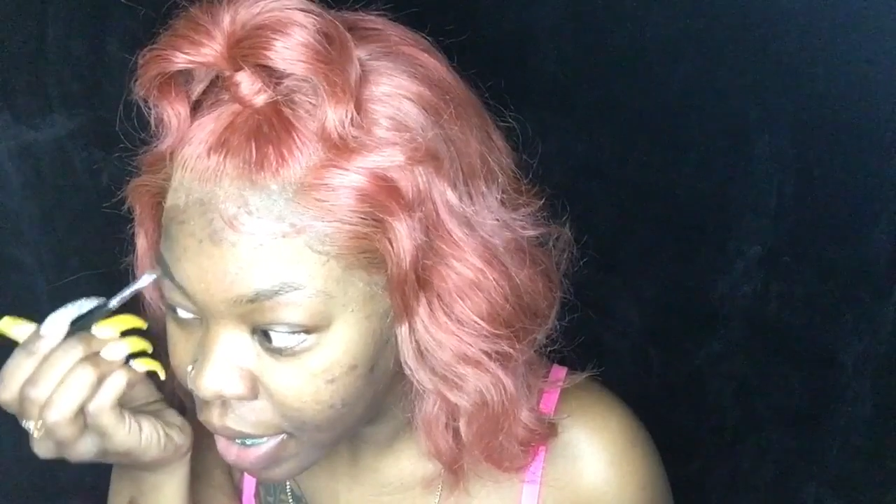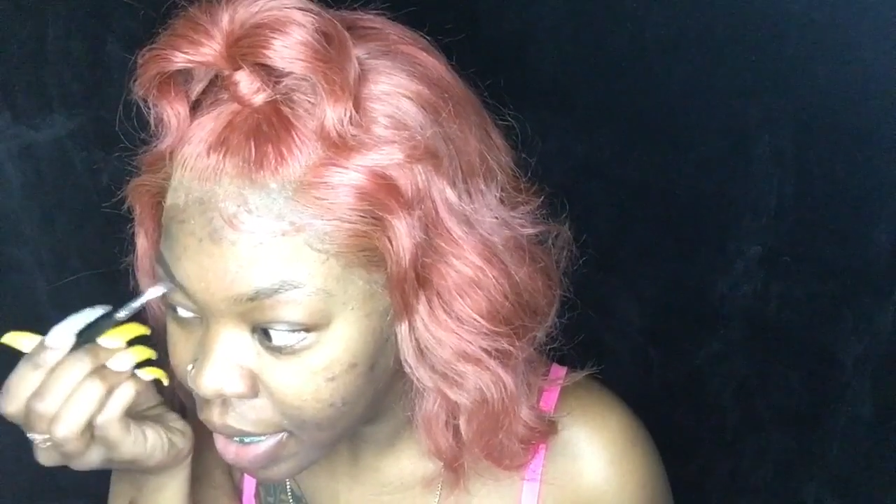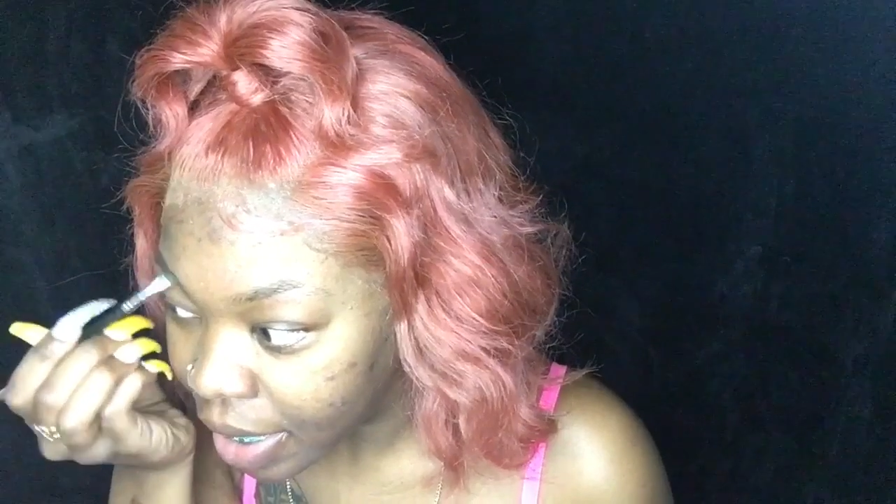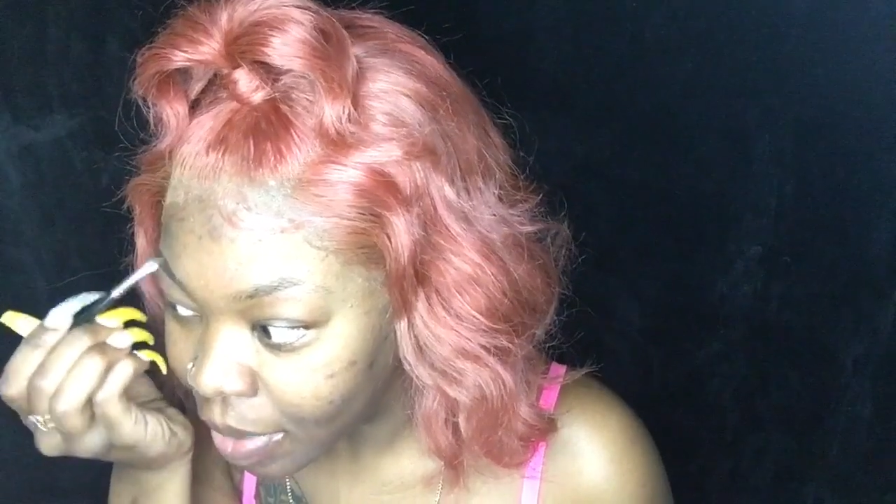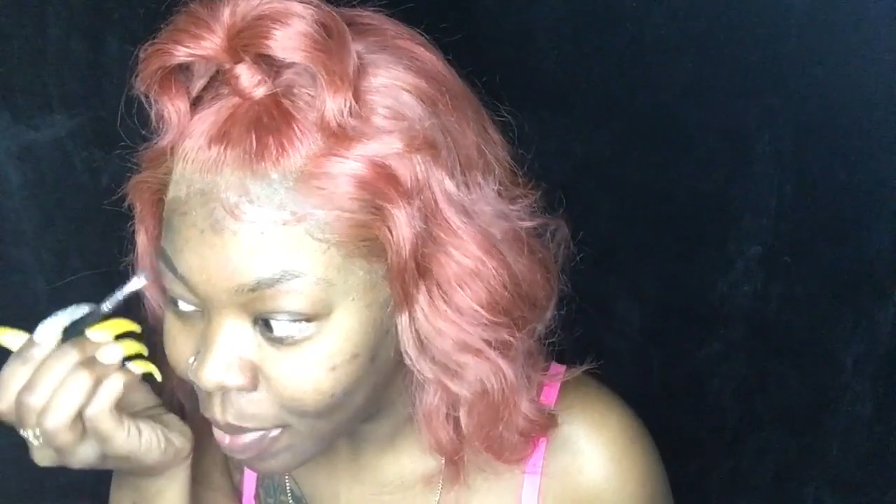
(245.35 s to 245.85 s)

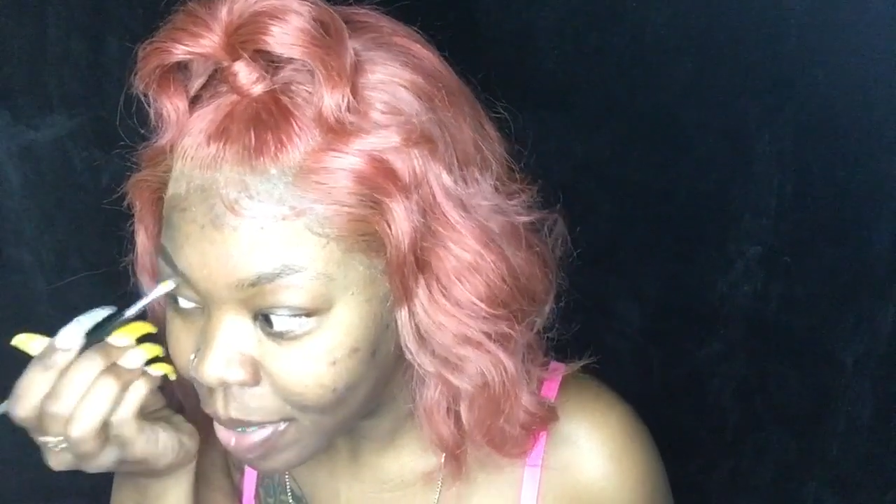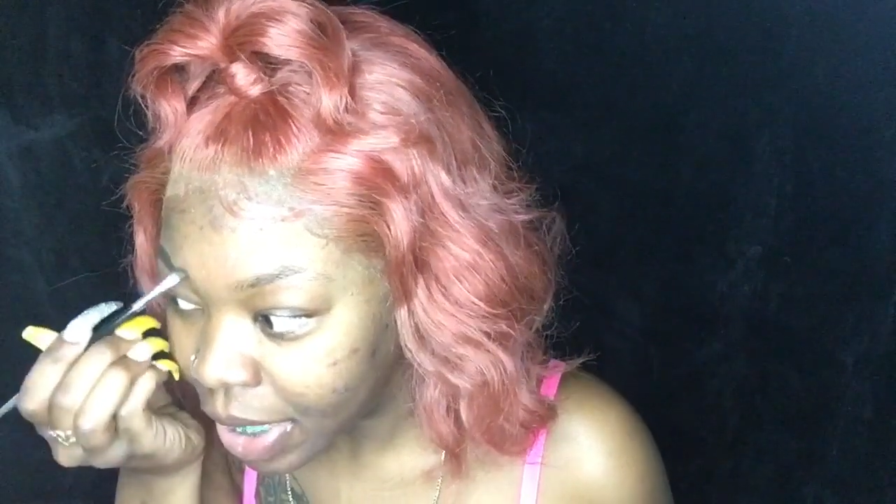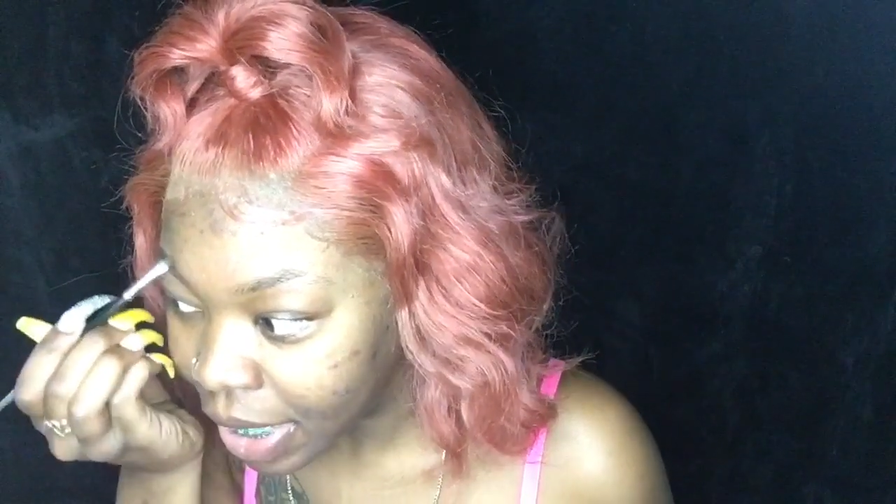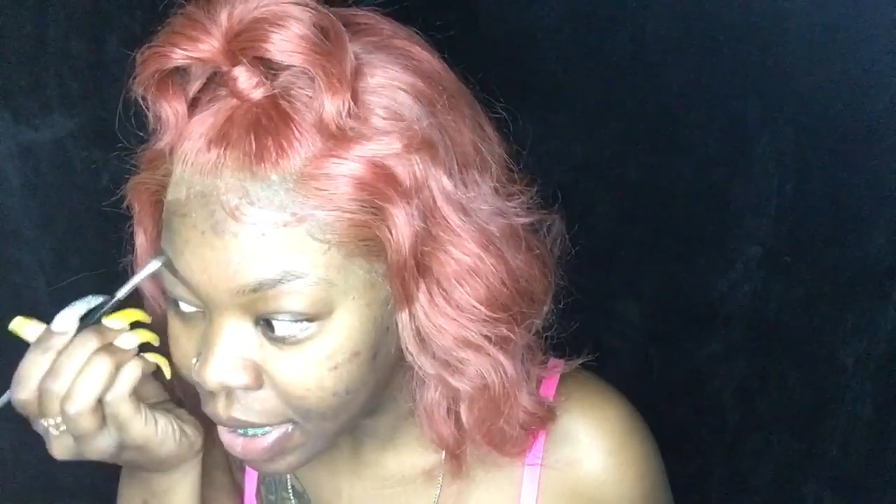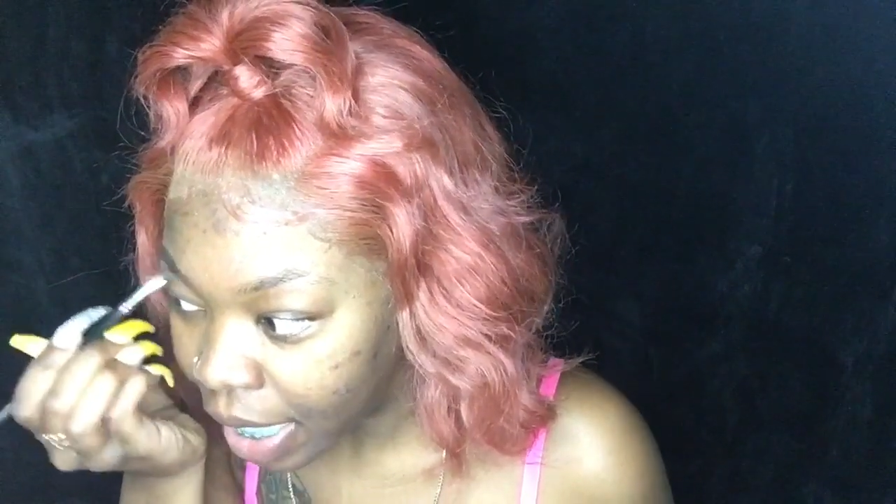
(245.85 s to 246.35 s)
it's going
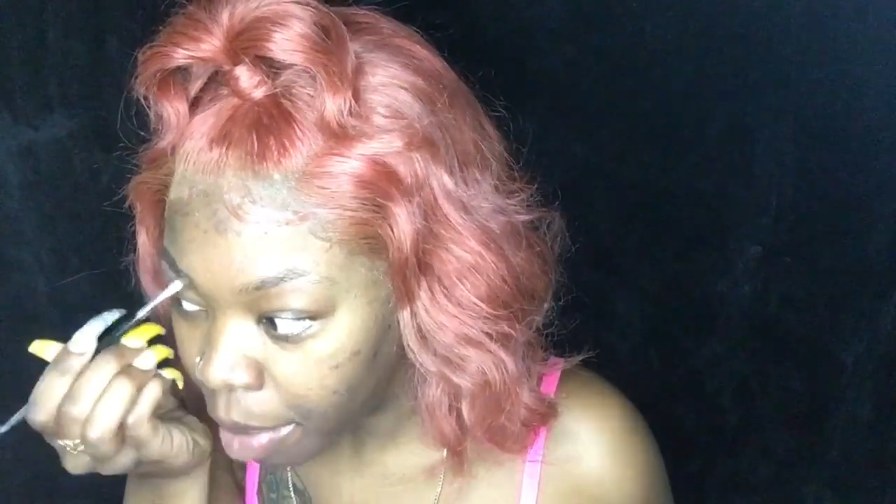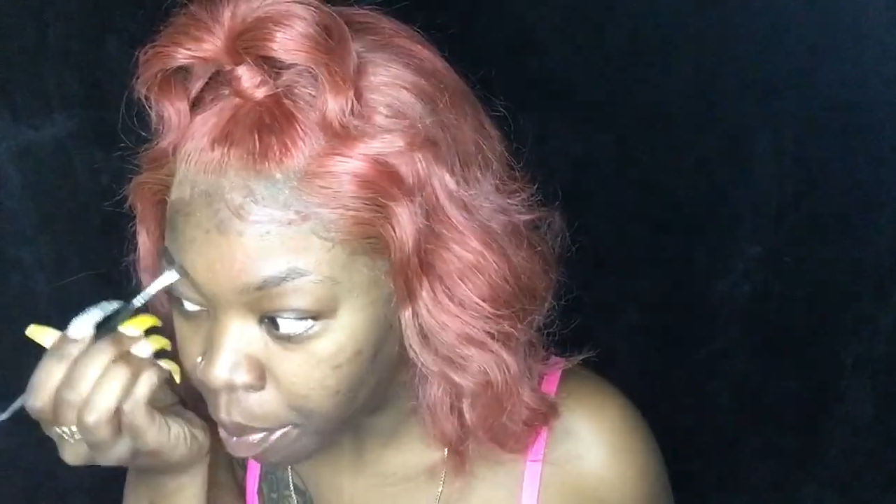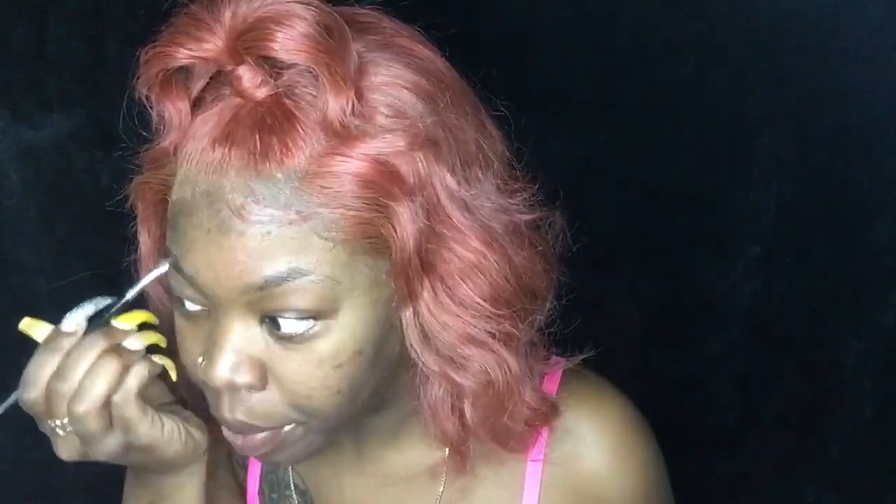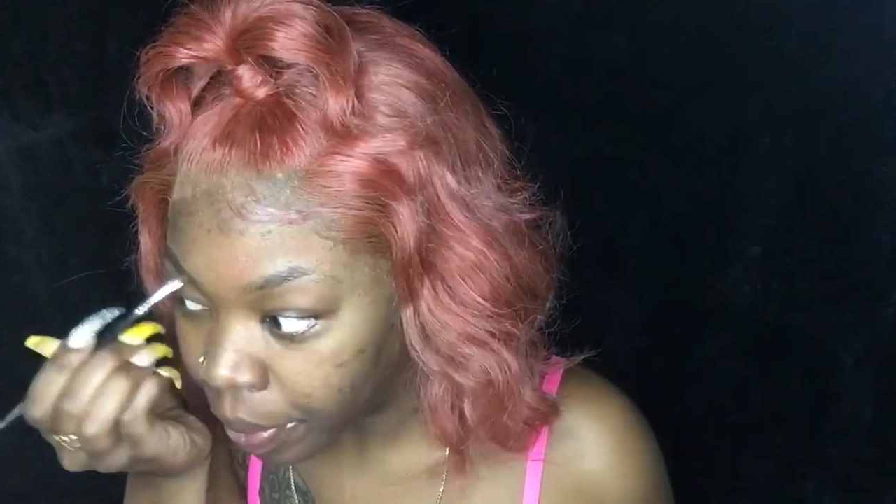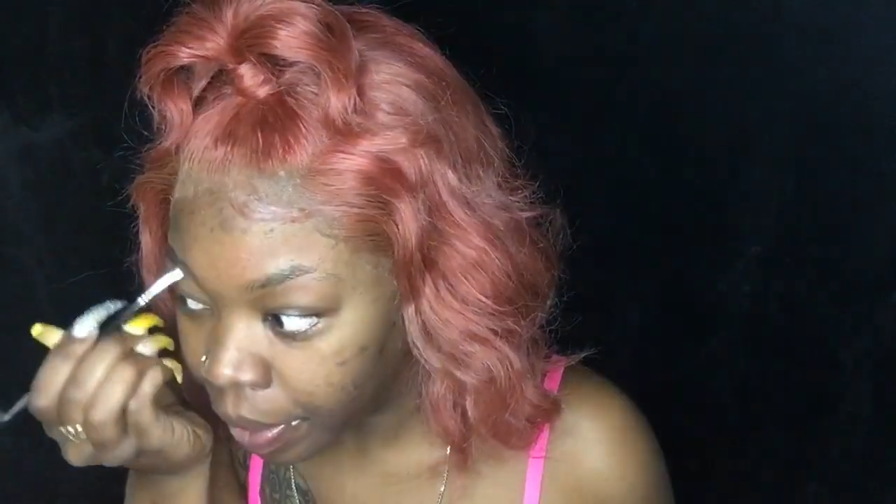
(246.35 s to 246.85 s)
to stay
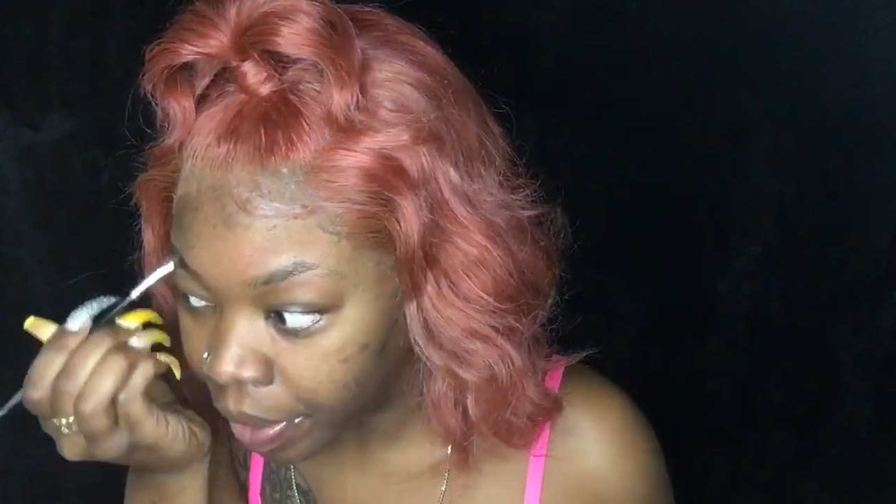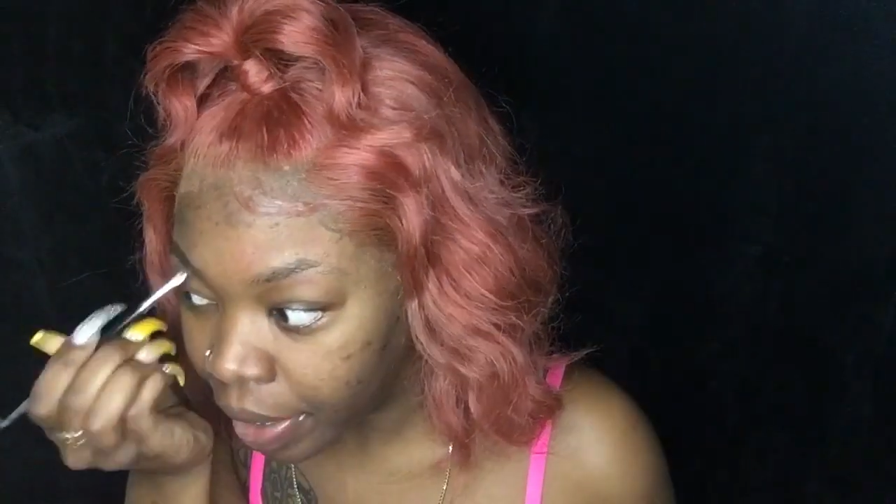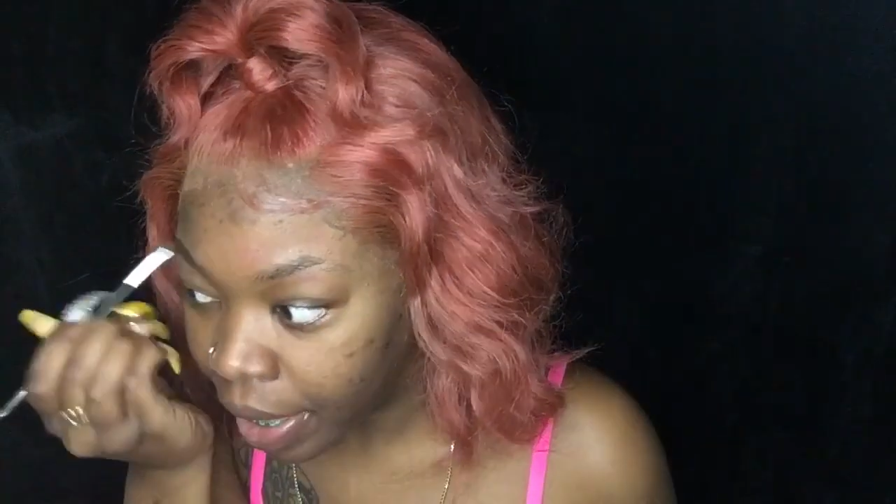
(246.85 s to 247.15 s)
put.